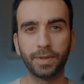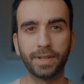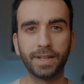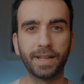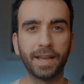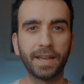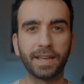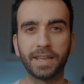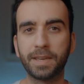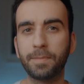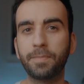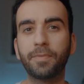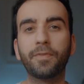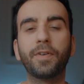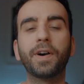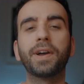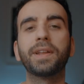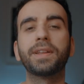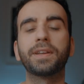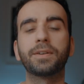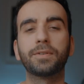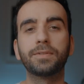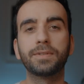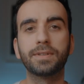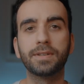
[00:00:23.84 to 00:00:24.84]
that I keep
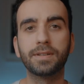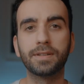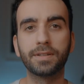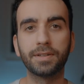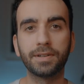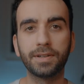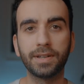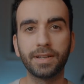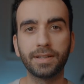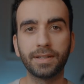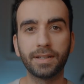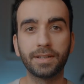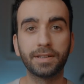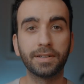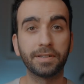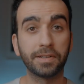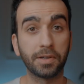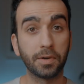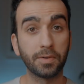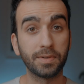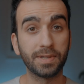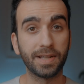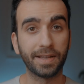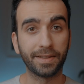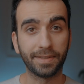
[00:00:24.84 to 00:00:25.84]
finding on the internet, and it
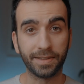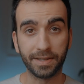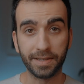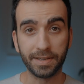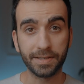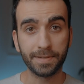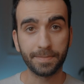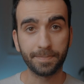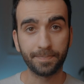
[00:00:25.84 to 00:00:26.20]
goes like this: